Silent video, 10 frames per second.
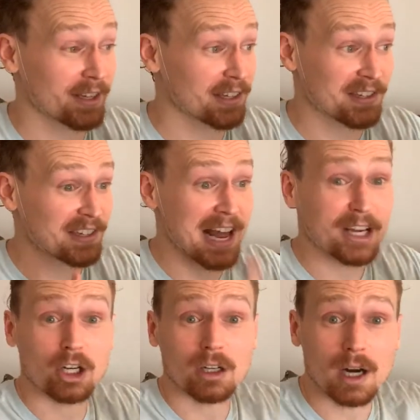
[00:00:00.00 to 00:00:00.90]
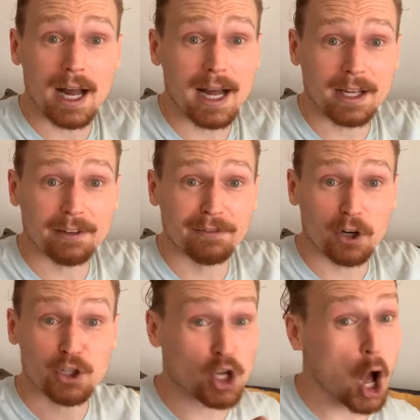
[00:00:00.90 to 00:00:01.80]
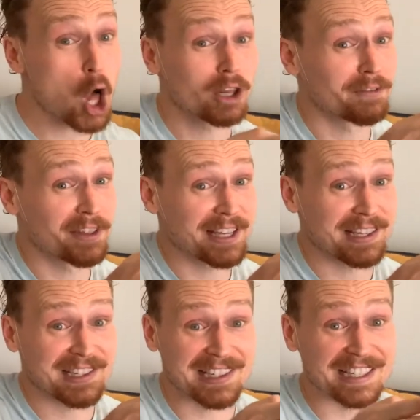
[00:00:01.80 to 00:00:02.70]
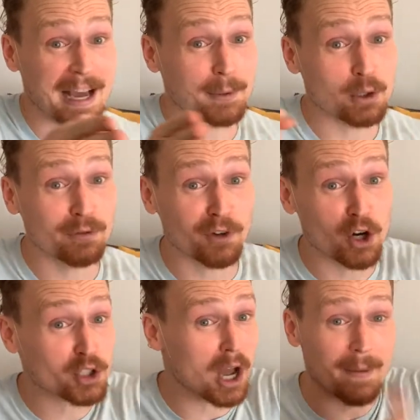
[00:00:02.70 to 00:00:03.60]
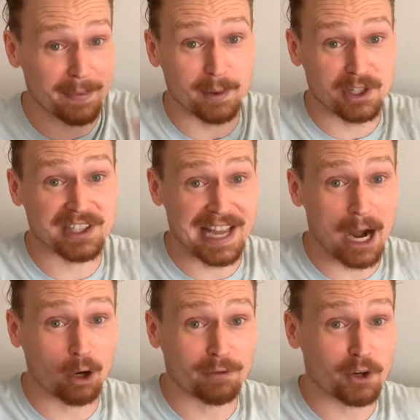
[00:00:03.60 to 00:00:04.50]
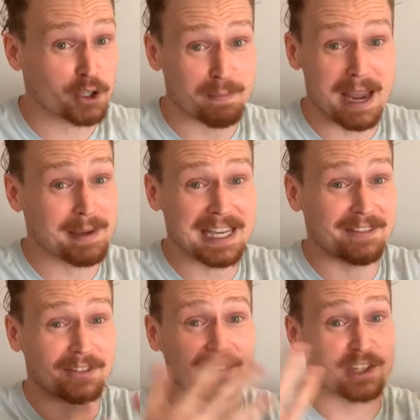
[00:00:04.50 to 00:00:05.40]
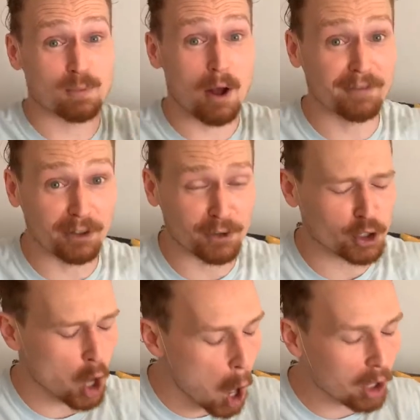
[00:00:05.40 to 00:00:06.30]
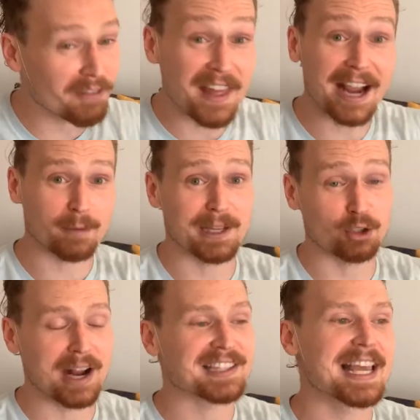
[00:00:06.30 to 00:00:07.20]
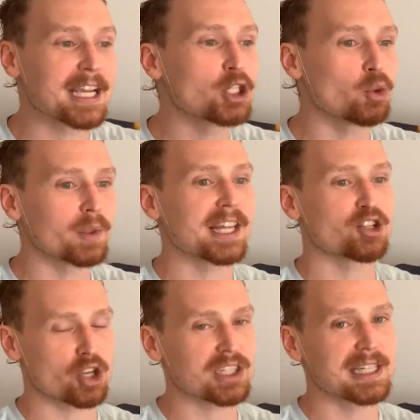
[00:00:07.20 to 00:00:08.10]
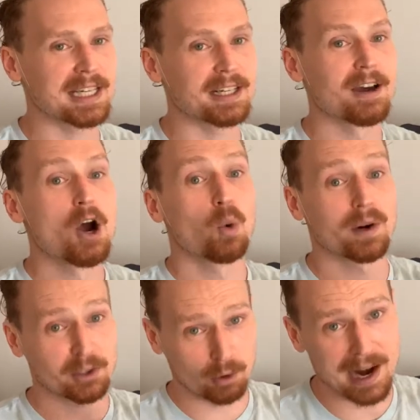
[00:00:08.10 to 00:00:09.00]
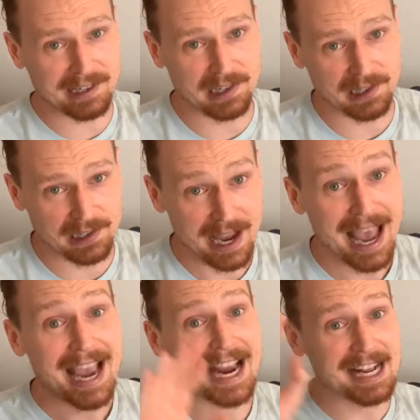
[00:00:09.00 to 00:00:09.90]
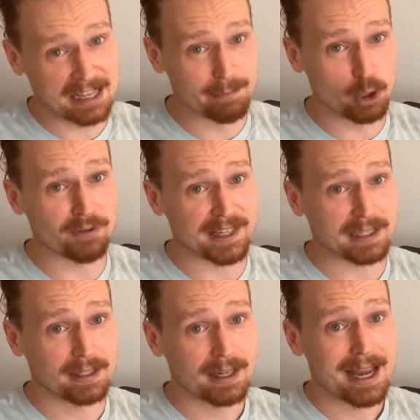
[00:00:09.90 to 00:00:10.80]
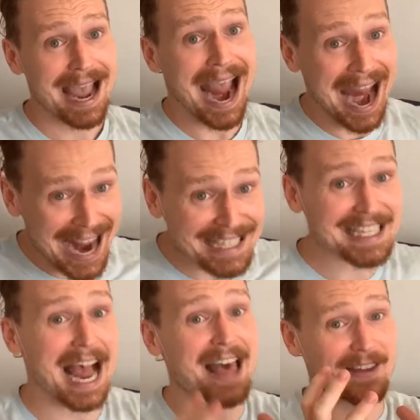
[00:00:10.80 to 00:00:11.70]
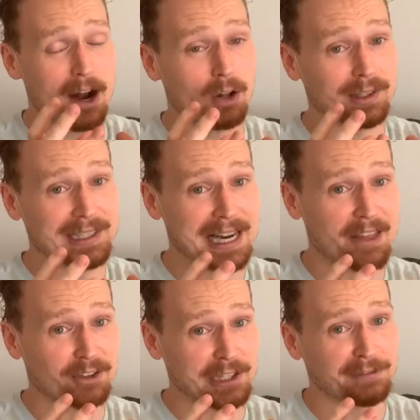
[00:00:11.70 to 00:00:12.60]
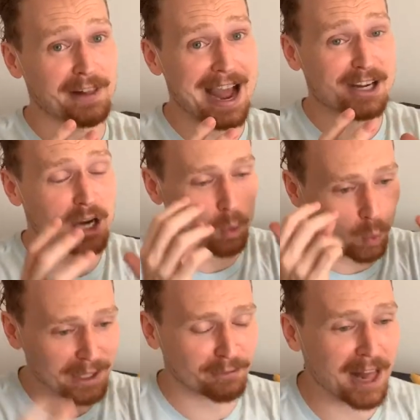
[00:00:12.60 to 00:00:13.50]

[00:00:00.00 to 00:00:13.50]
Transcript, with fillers: Snyder verse, all of the CW verse, which is the Arrowverse, maybe even the Smallville verse. All of that could be addressed. They could do what they just did with Crisis in the movie and tie that all in together to the Flash with